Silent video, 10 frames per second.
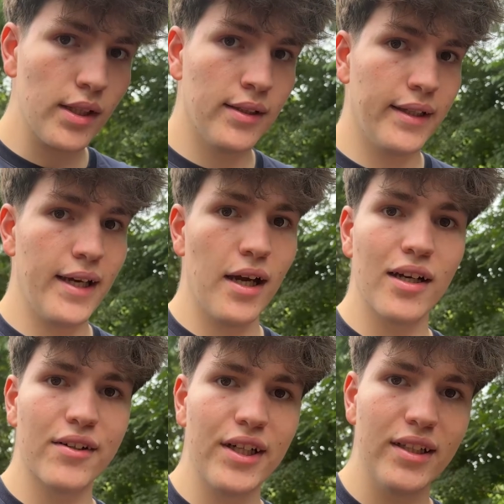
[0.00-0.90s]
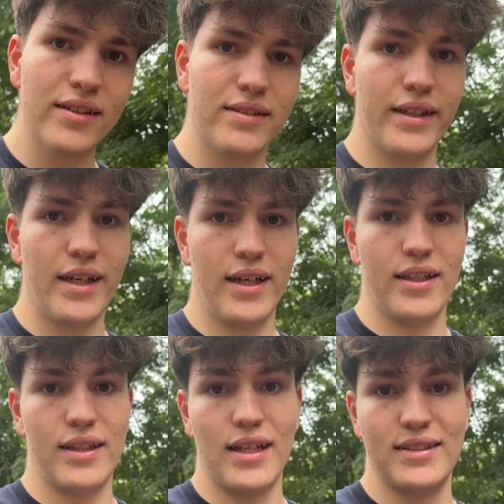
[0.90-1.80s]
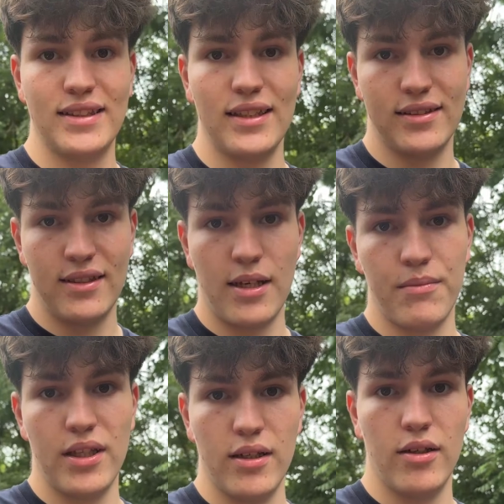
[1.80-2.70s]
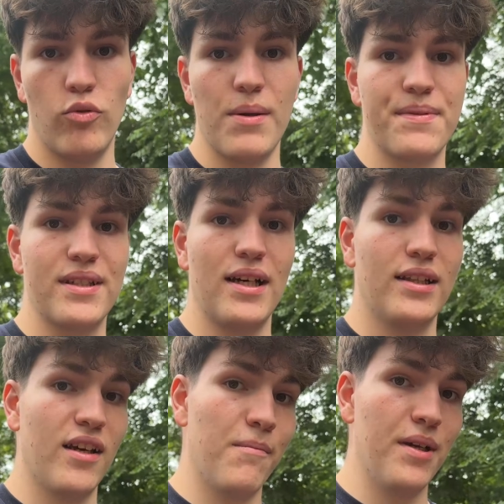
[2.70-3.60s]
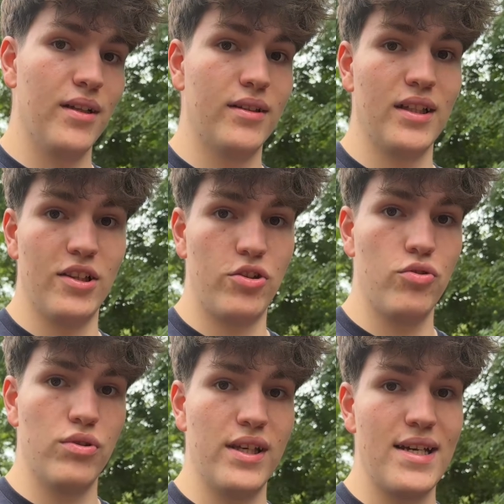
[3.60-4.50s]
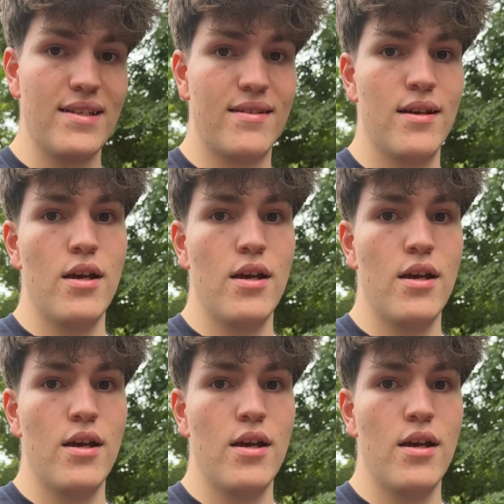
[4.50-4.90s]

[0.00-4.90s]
They agreed, and I sent them the website I built in 2 days.